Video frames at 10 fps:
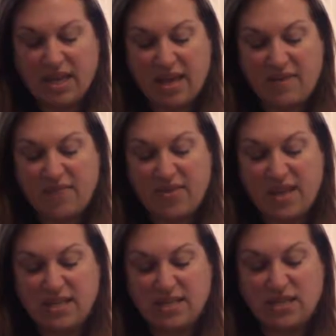If
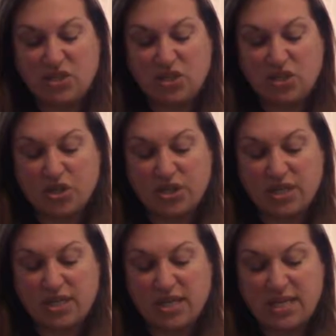this
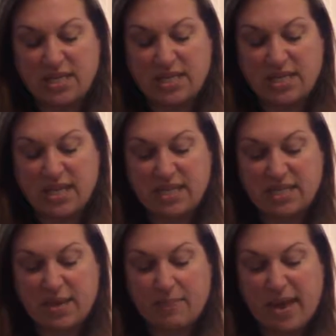dessert doesn't say
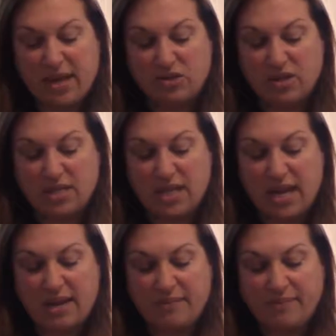St. Patrick's Day,